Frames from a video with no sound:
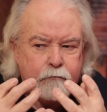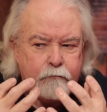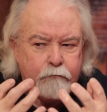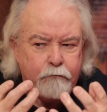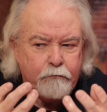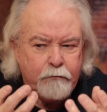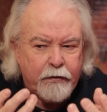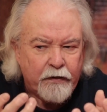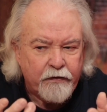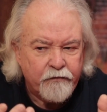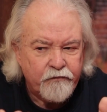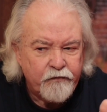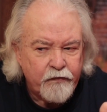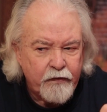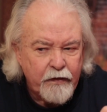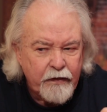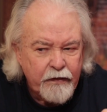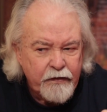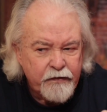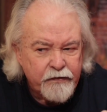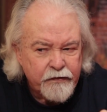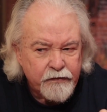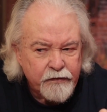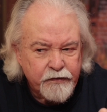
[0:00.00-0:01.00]
But if
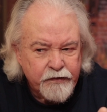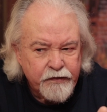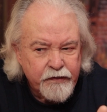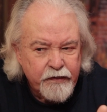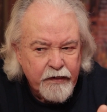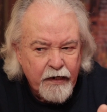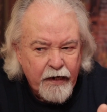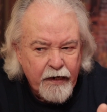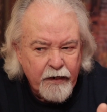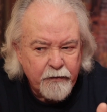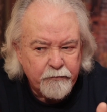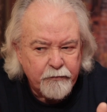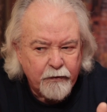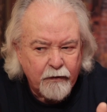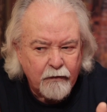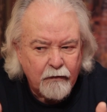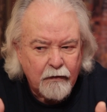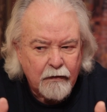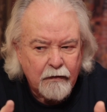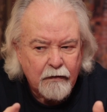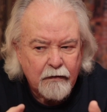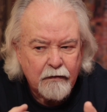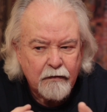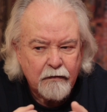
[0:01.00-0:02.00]
things are
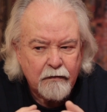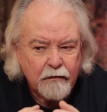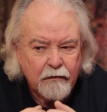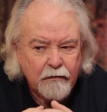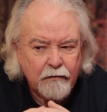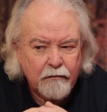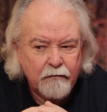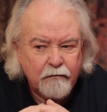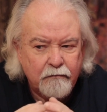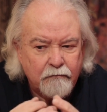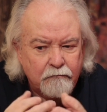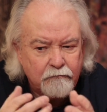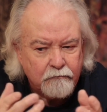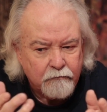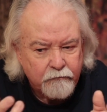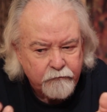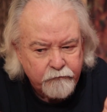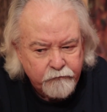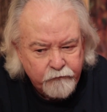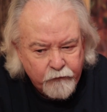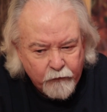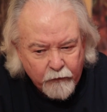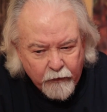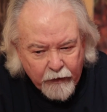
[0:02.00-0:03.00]
stable
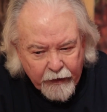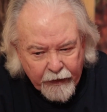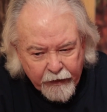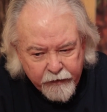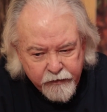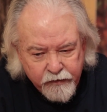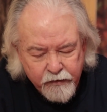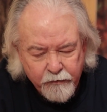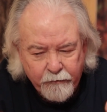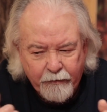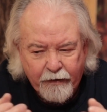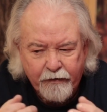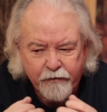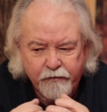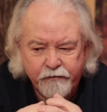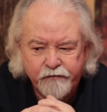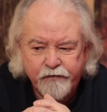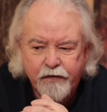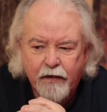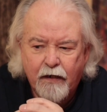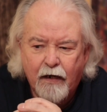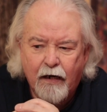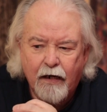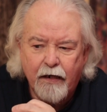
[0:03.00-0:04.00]
for X amount
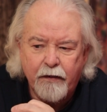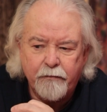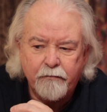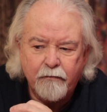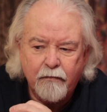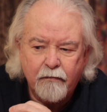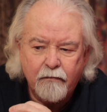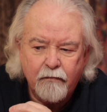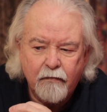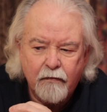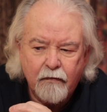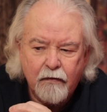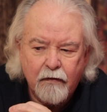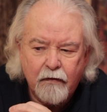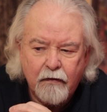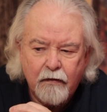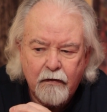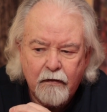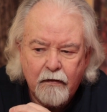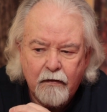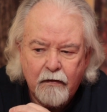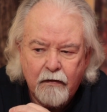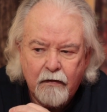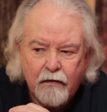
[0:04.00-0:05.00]
of time,
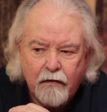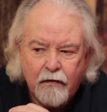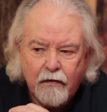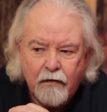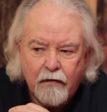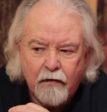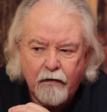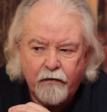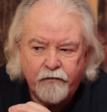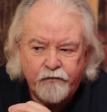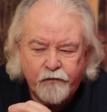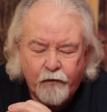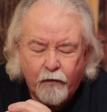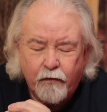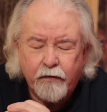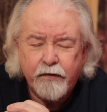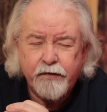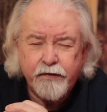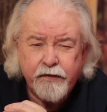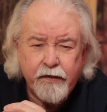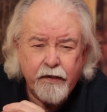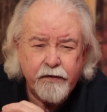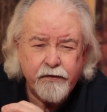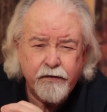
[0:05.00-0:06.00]
a
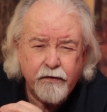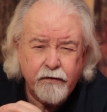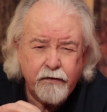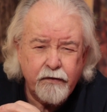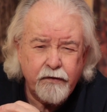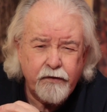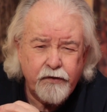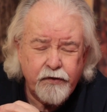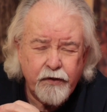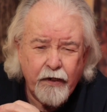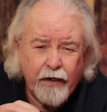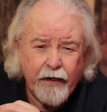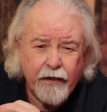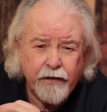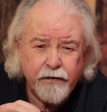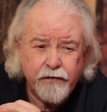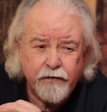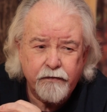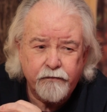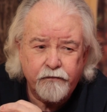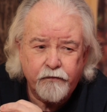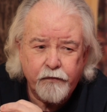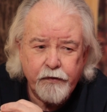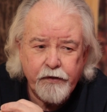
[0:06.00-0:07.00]
forest has a good
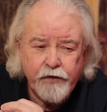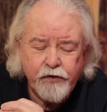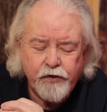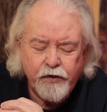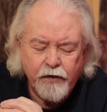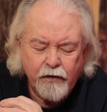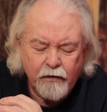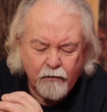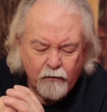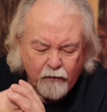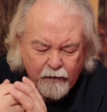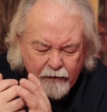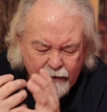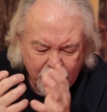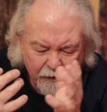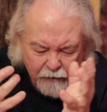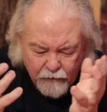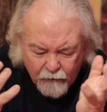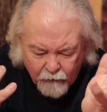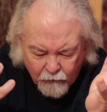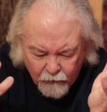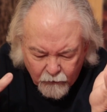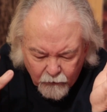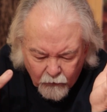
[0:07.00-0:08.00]
chance of reaching what they
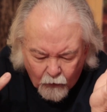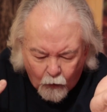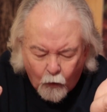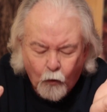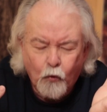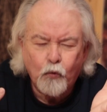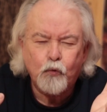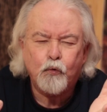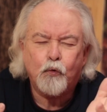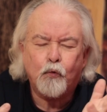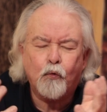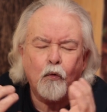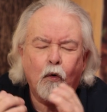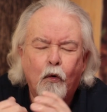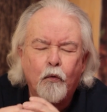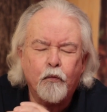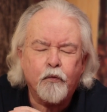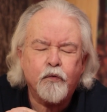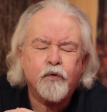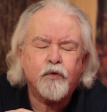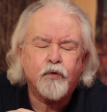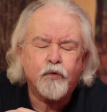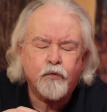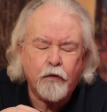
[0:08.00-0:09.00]
call old
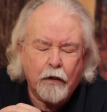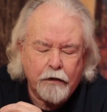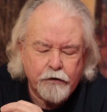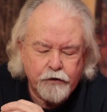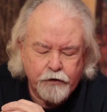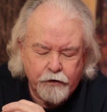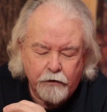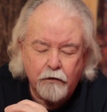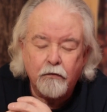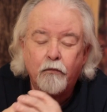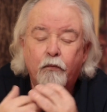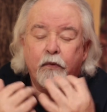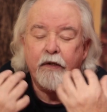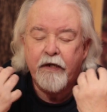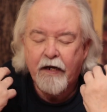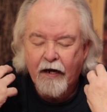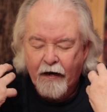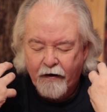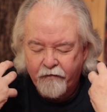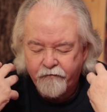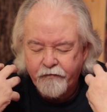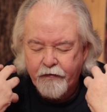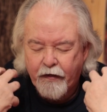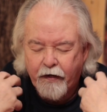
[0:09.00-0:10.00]
growth structure. We
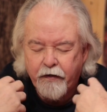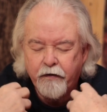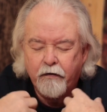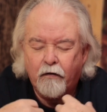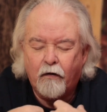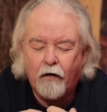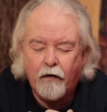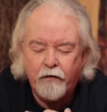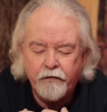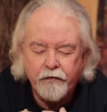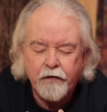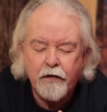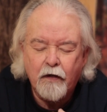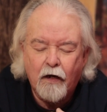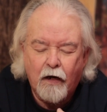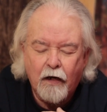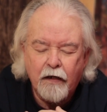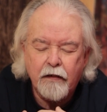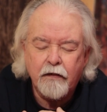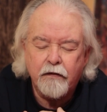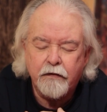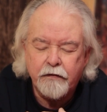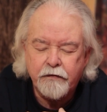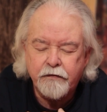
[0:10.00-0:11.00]
have that on the
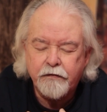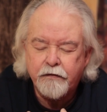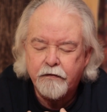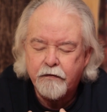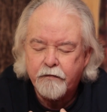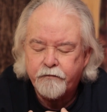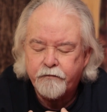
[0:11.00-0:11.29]
island.